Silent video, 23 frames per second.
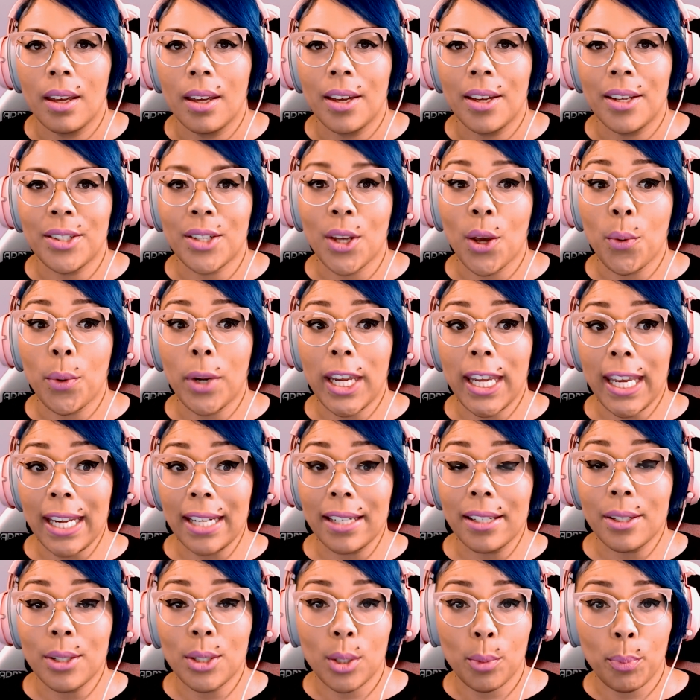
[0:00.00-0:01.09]
So Kittin
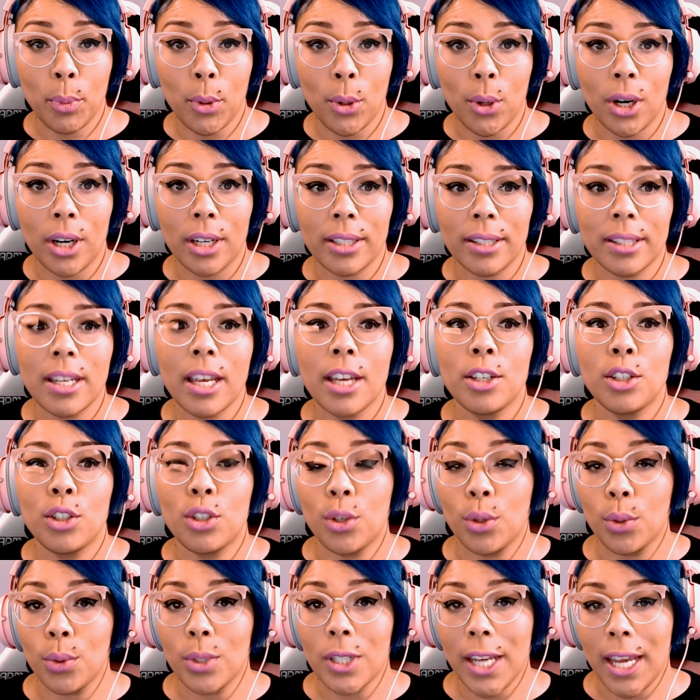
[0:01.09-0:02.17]
supports 2
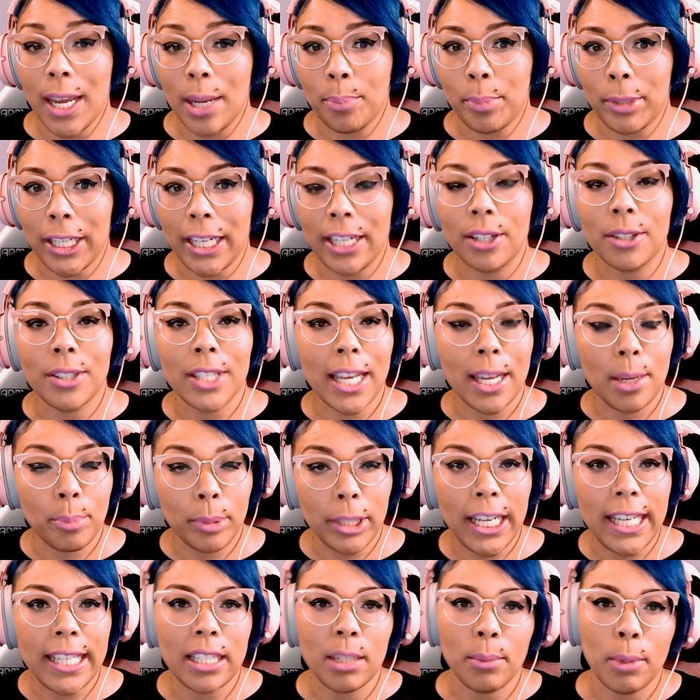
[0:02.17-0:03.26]
to 8 players and plays
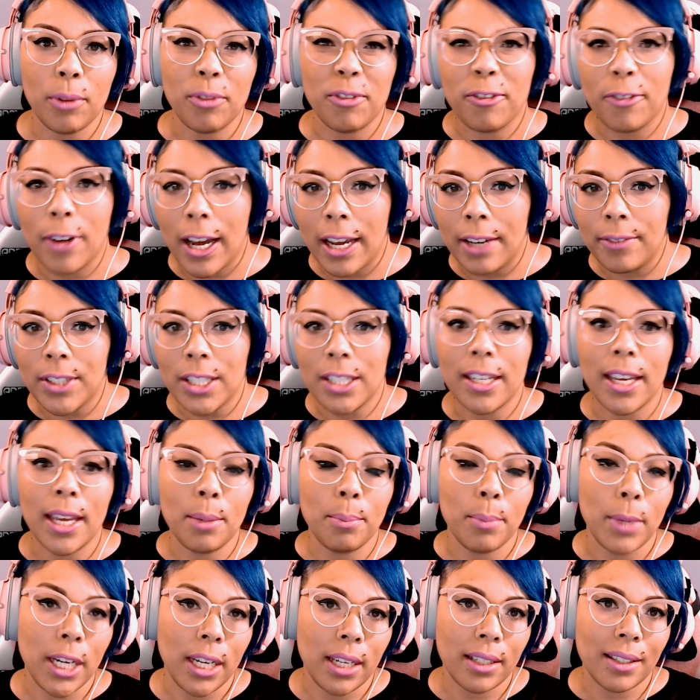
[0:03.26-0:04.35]
in about 5 to 10
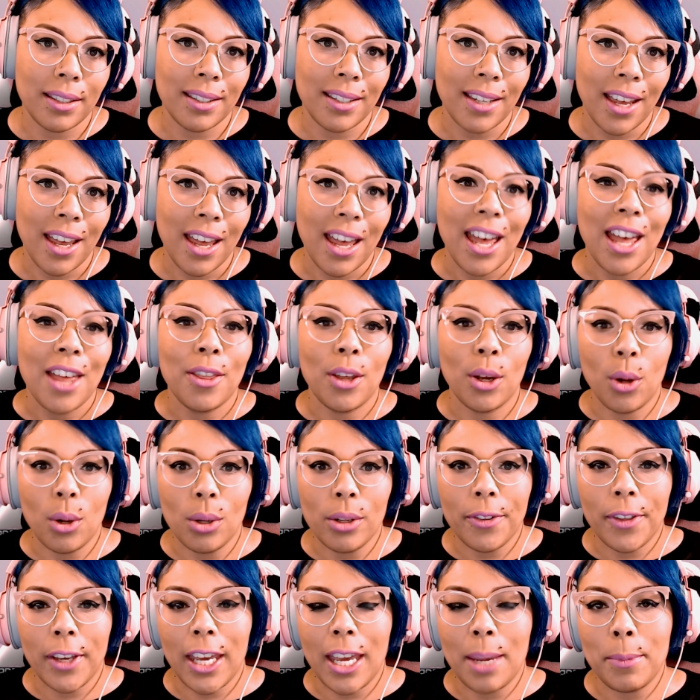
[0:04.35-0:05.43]
minutes. The goal of the
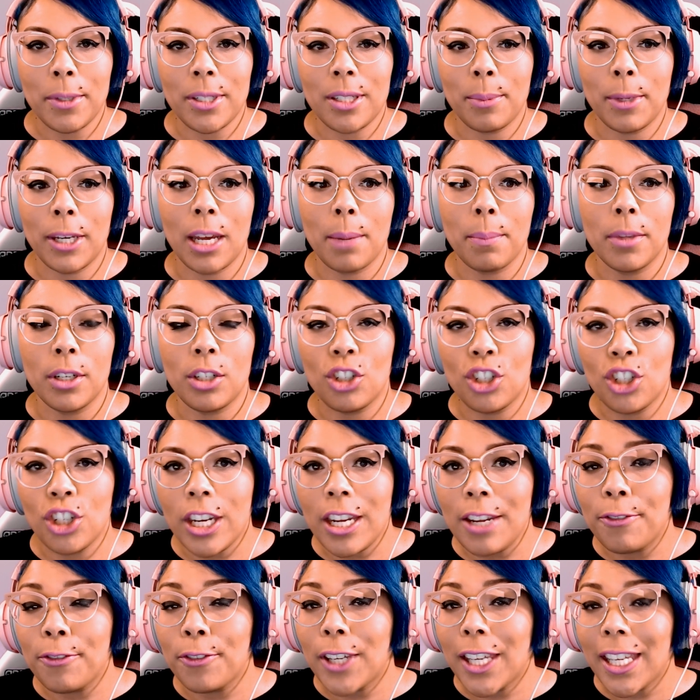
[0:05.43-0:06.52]
game is to become the chief
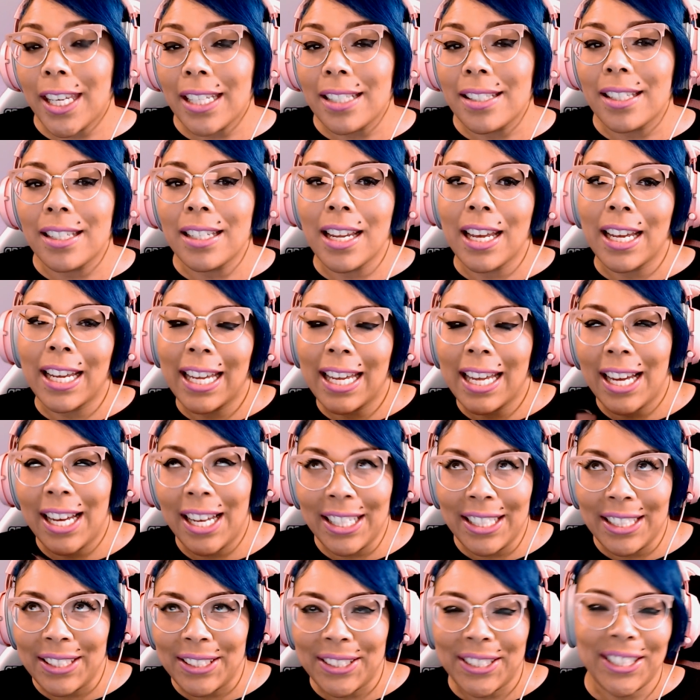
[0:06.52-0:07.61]
kitten
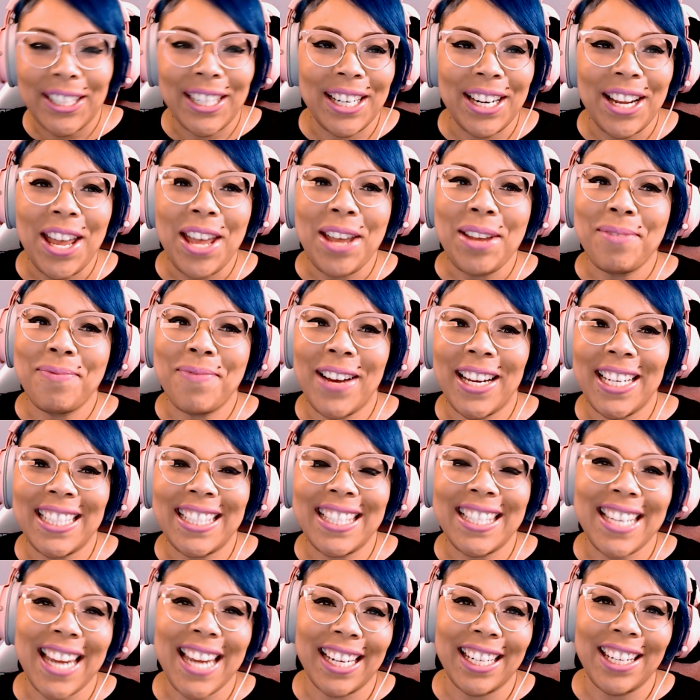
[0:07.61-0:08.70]
cuddler by
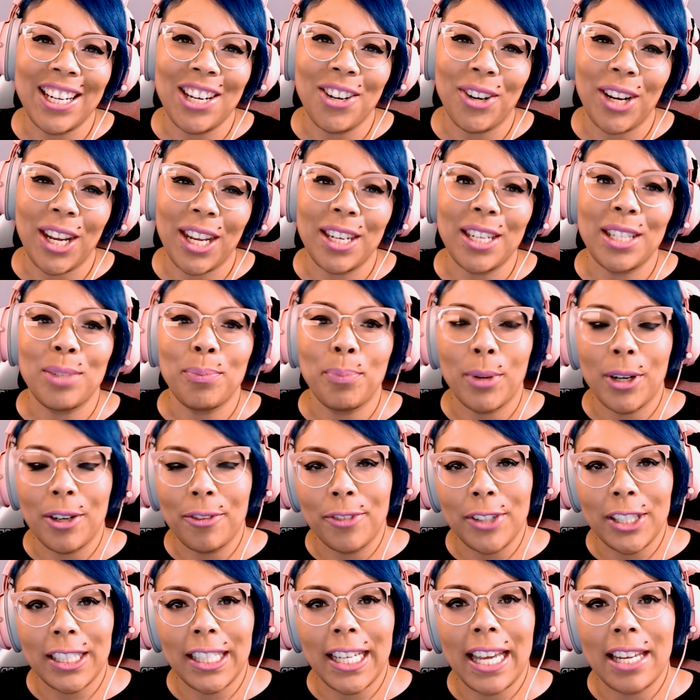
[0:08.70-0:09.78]
stacking your kitties
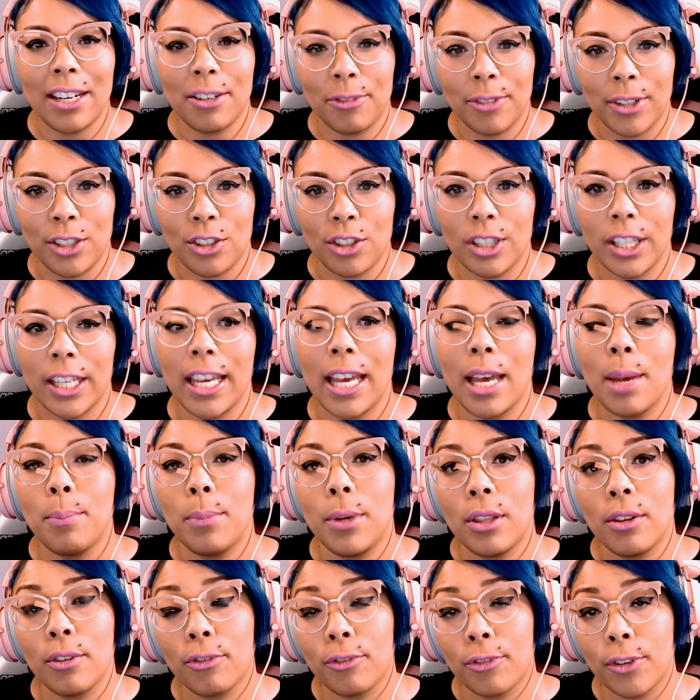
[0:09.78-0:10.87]
perfectly and efficiently and be the
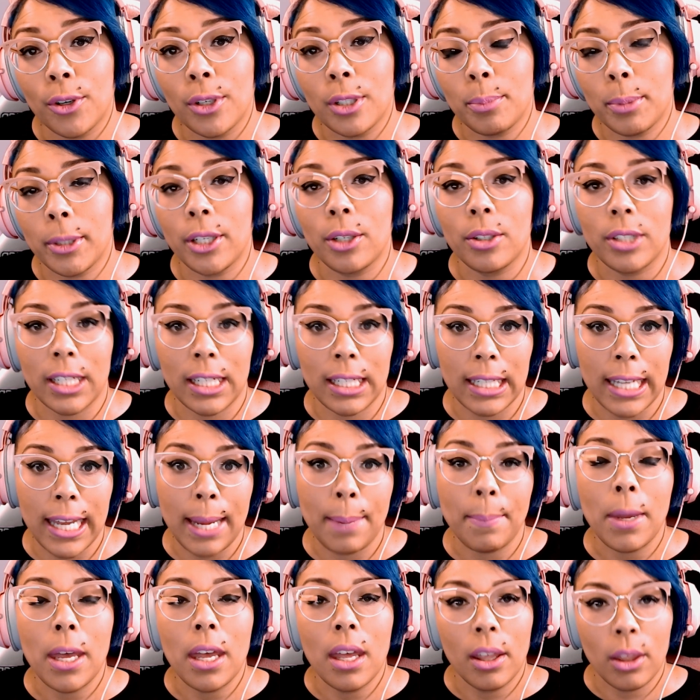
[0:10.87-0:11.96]
first player to claim
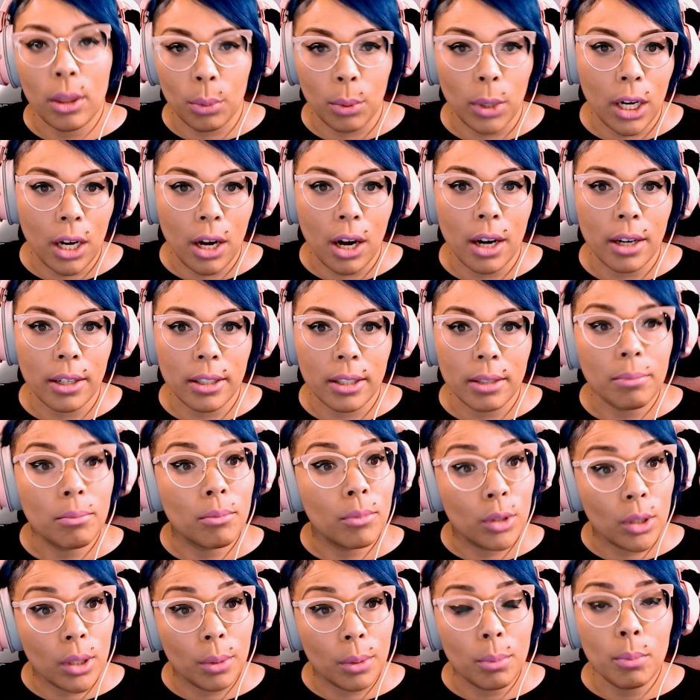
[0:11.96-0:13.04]
3 cards.
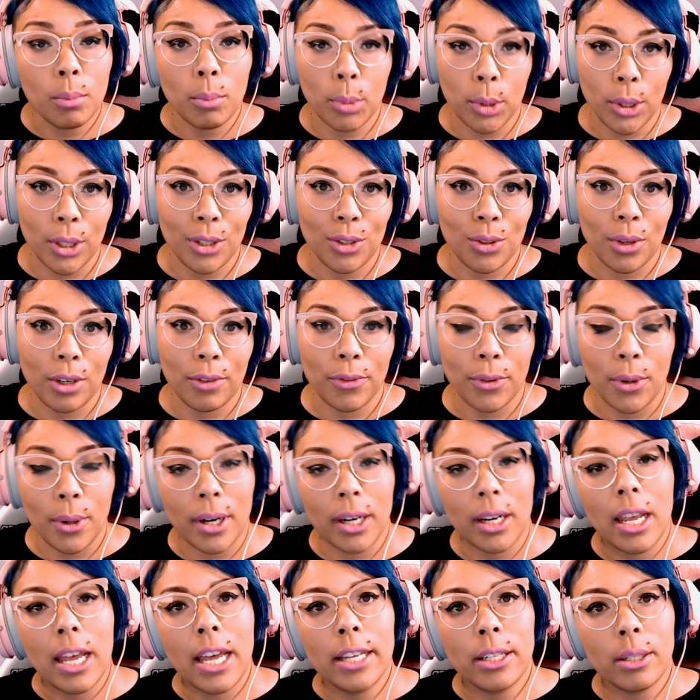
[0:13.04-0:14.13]
So pretty straightforward.
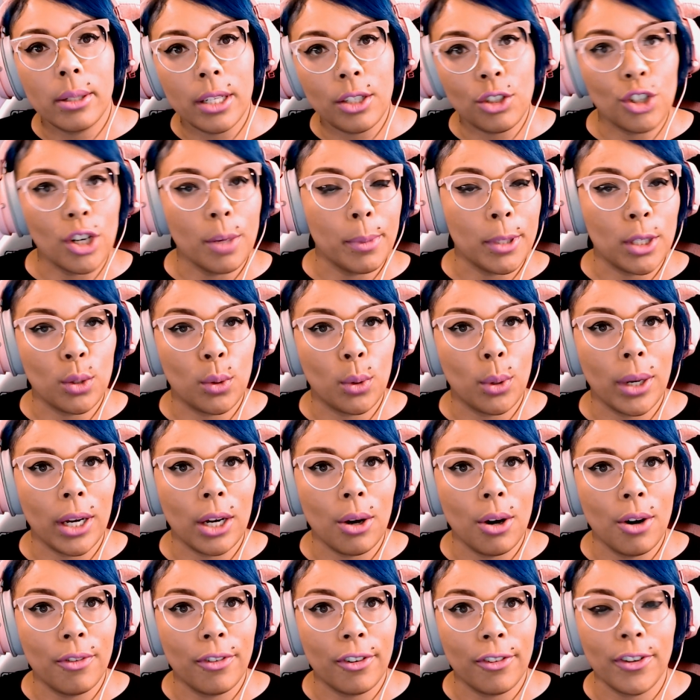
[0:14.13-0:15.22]
So let's jump into a quick
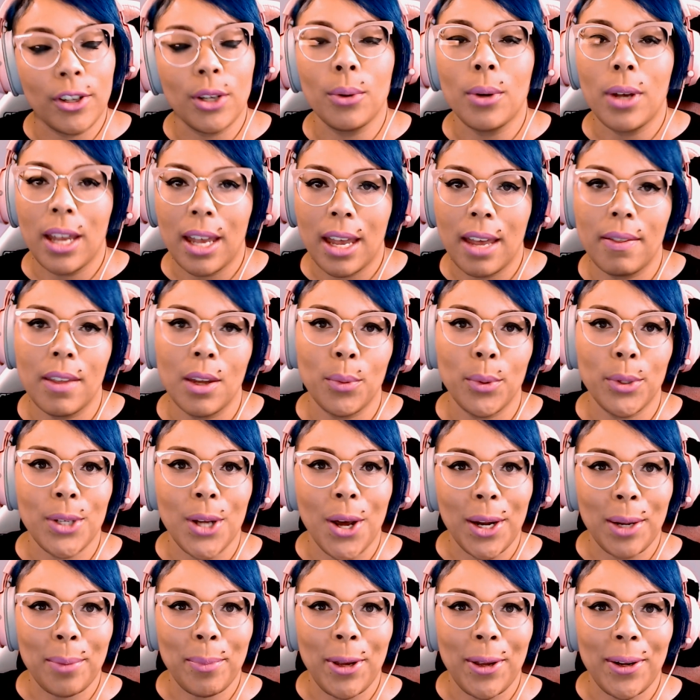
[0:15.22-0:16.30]
overview and then we'll talk
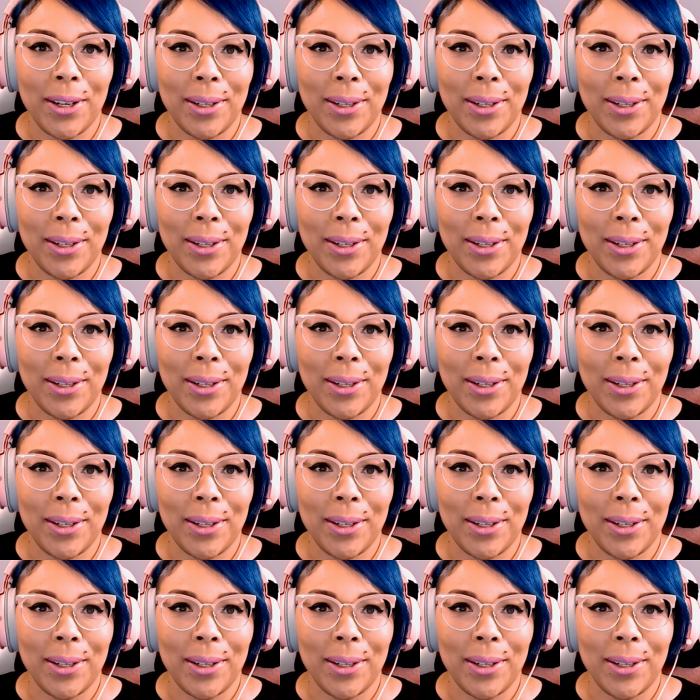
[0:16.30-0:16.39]
about it.